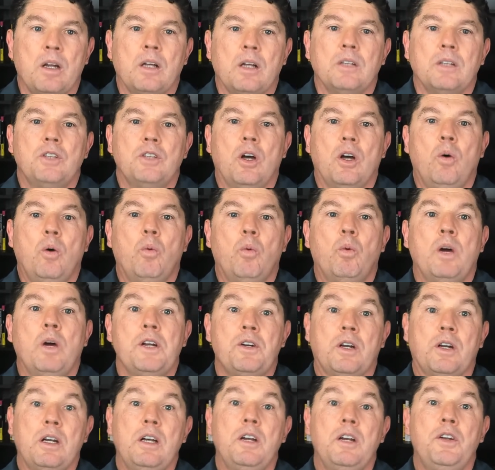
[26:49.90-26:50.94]
So, what
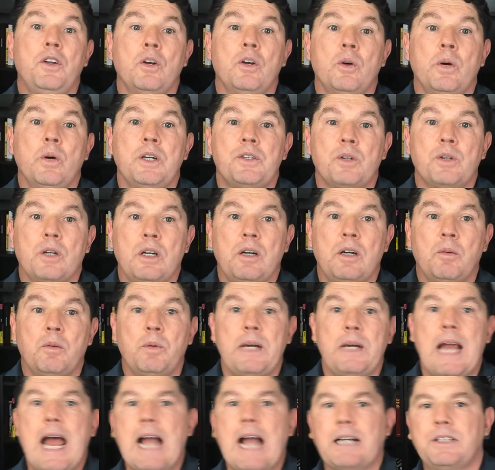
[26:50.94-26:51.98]
you're going to do is you're going to
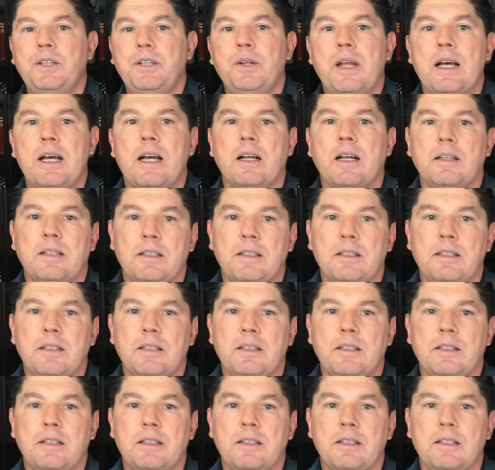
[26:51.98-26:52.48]
react to the,